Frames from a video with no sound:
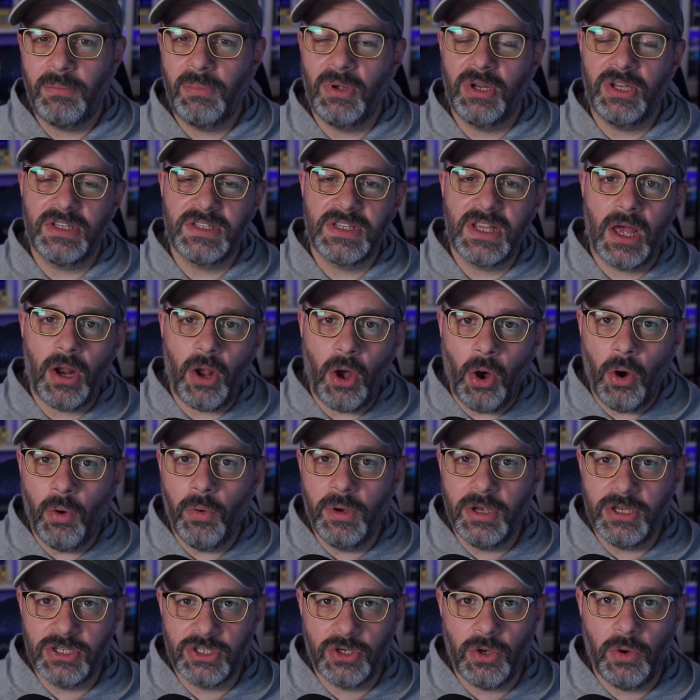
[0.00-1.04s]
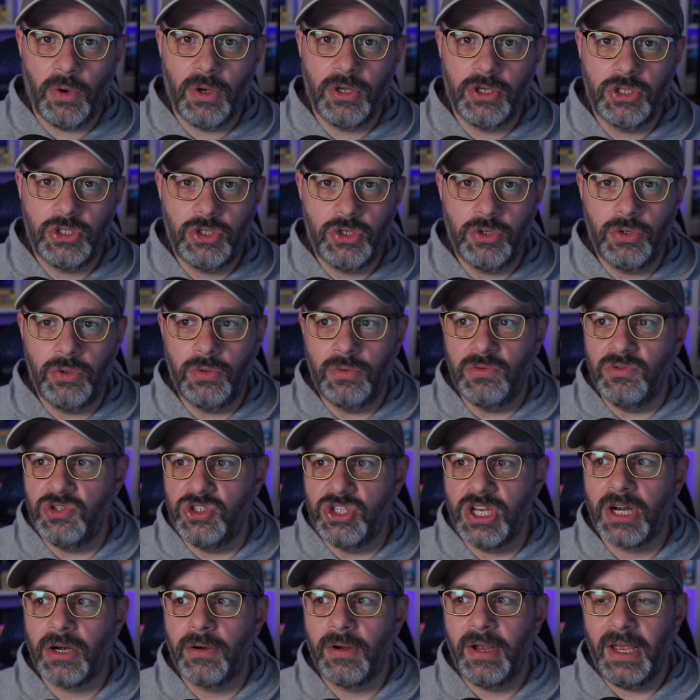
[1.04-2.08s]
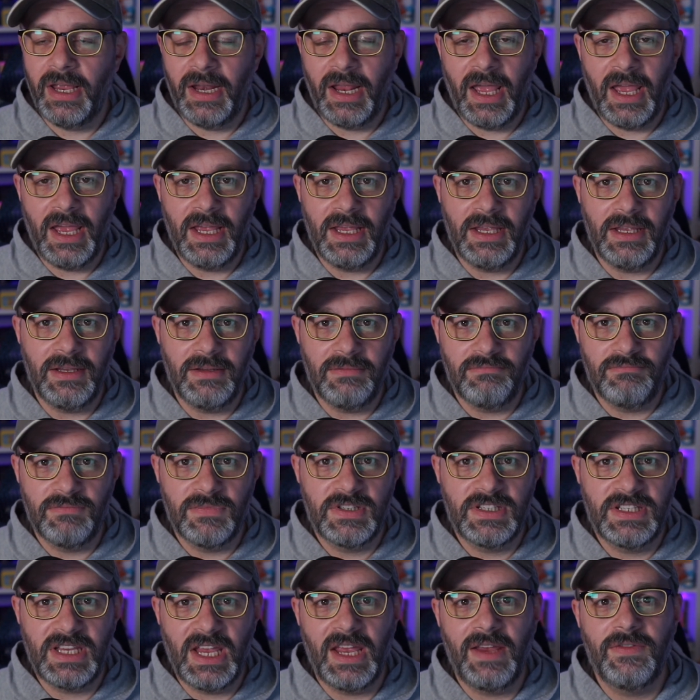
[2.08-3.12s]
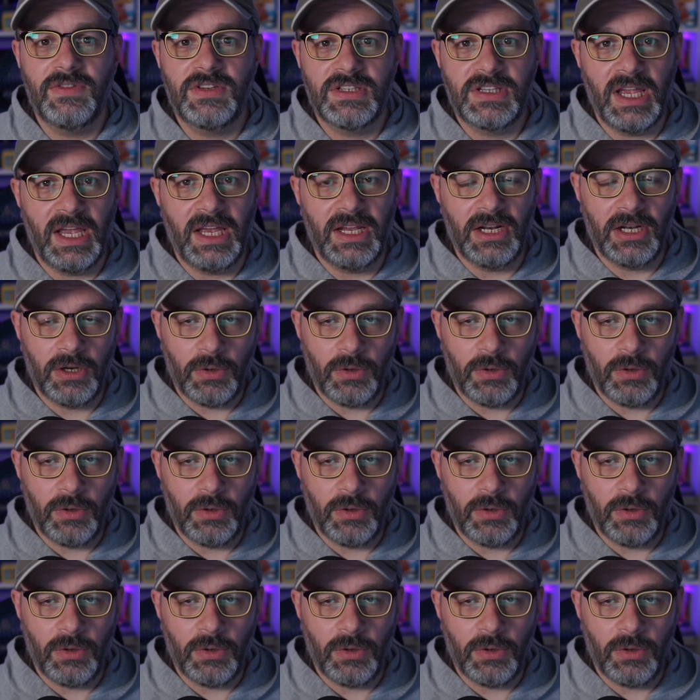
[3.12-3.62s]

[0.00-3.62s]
but it's not always going to generate a save state.